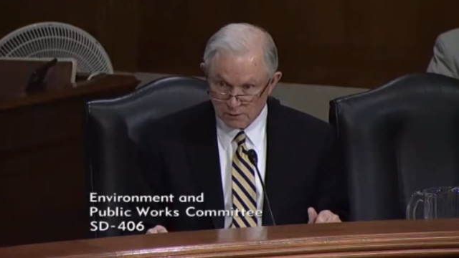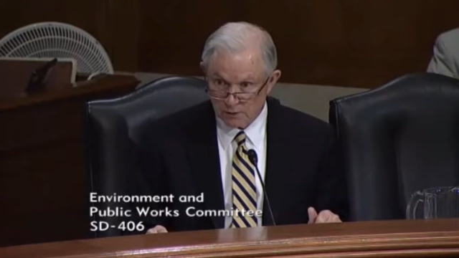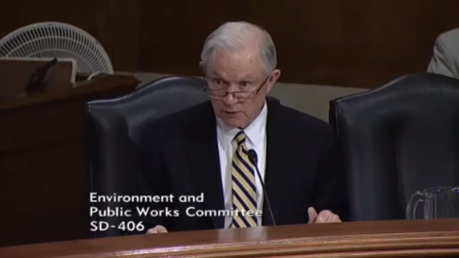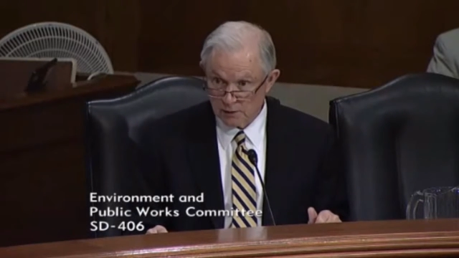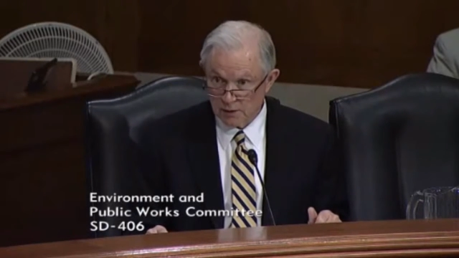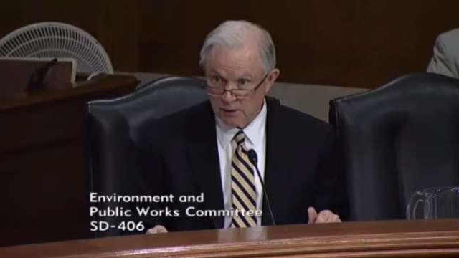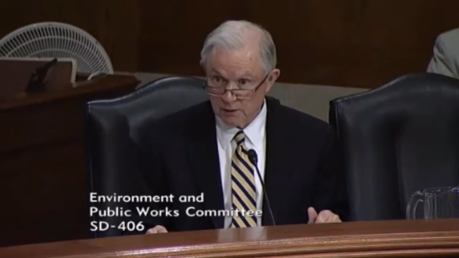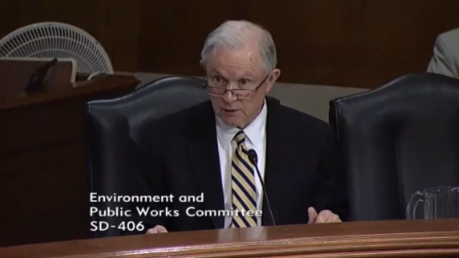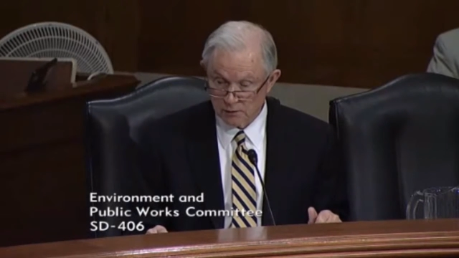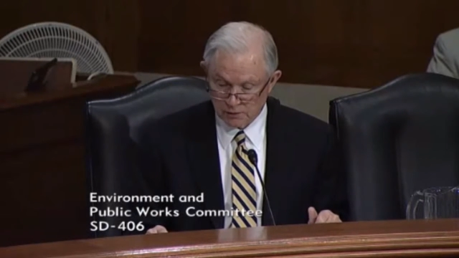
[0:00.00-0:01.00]
Mr.
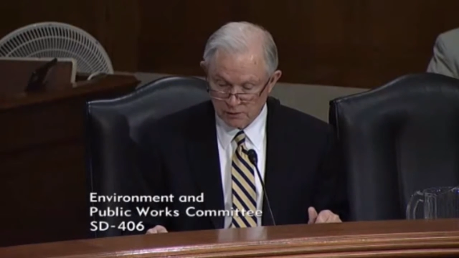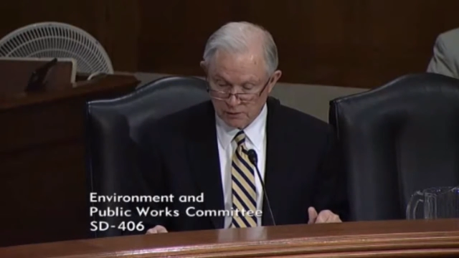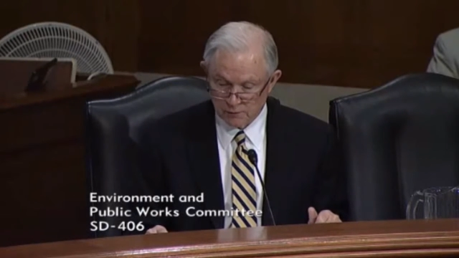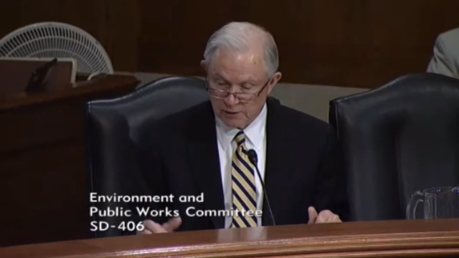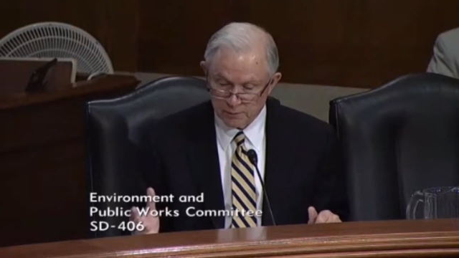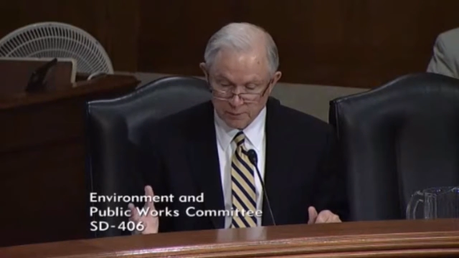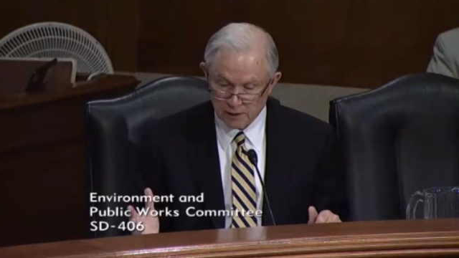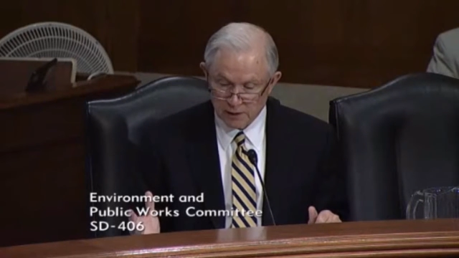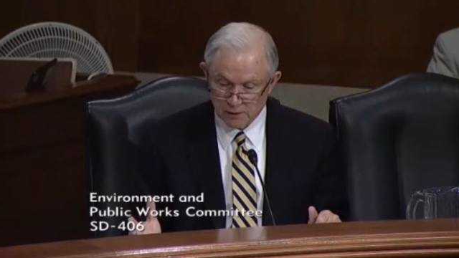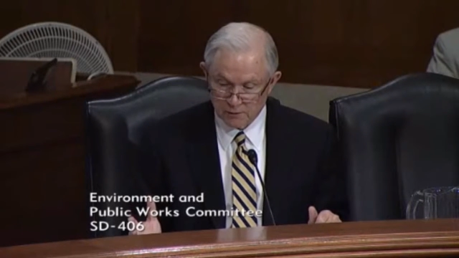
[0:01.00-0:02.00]
Ostendorff, just
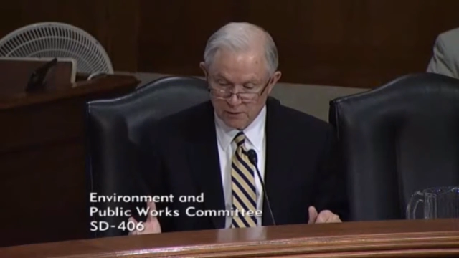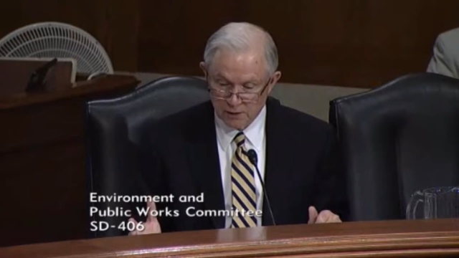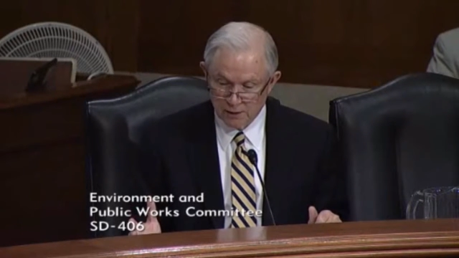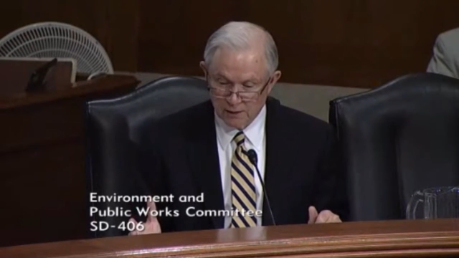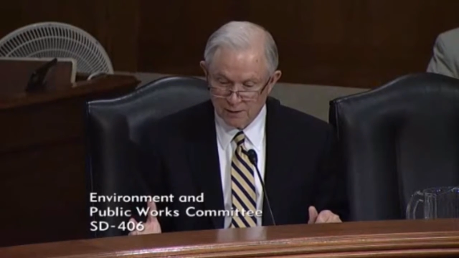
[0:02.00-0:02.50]
because